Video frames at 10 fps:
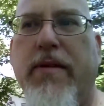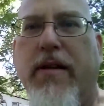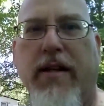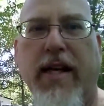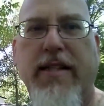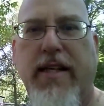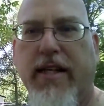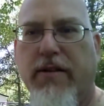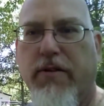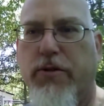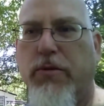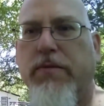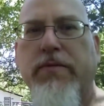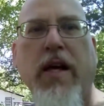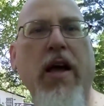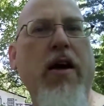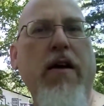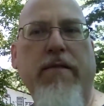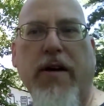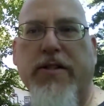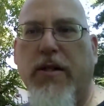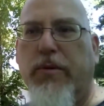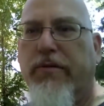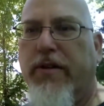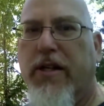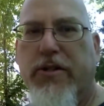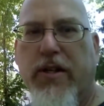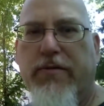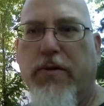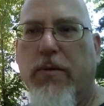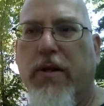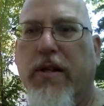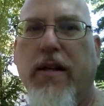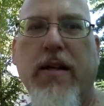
land taking ritual. Very simple, very straightforward.